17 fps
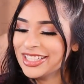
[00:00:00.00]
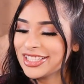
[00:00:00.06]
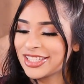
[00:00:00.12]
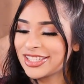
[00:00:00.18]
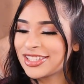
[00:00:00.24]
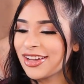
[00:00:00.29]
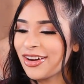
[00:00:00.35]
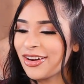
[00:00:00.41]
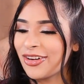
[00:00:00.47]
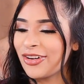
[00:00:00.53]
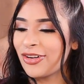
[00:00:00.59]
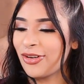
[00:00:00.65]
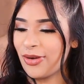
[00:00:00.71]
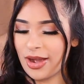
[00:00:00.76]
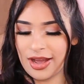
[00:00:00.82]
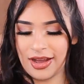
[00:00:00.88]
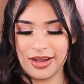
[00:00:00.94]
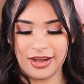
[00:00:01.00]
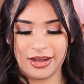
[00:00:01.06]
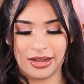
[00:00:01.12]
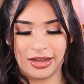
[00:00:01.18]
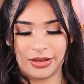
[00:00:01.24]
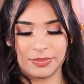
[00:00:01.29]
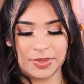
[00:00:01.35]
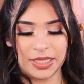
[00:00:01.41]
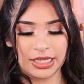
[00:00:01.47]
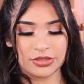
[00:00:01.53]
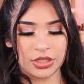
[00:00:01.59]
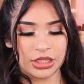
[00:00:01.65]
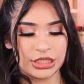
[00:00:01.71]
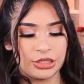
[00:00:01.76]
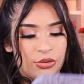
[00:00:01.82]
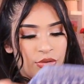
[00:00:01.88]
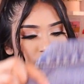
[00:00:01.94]
So yeah, so
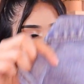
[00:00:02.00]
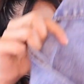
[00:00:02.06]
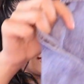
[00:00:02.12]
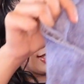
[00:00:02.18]
I did order a